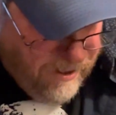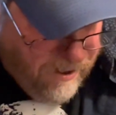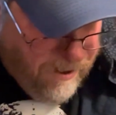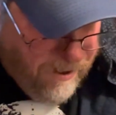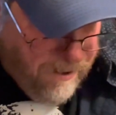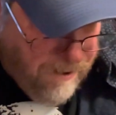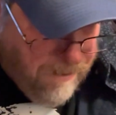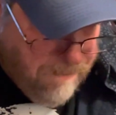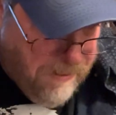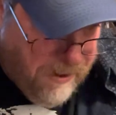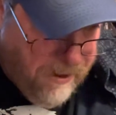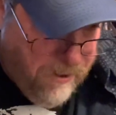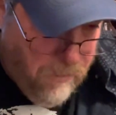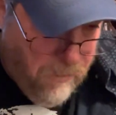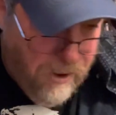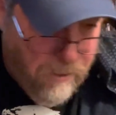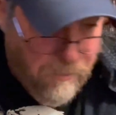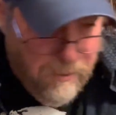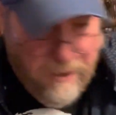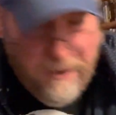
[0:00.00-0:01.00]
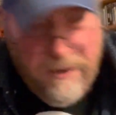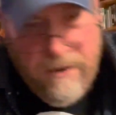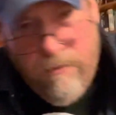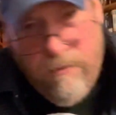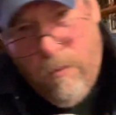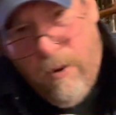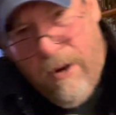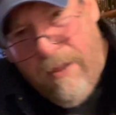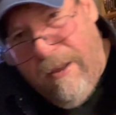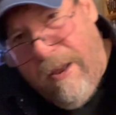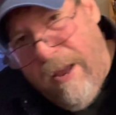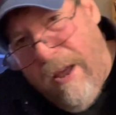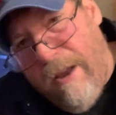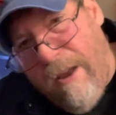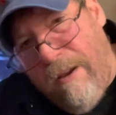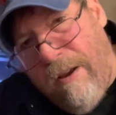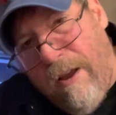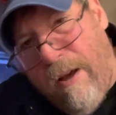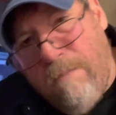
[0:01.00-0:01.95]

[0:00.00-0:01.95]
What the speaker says: I don't want to really give away the end.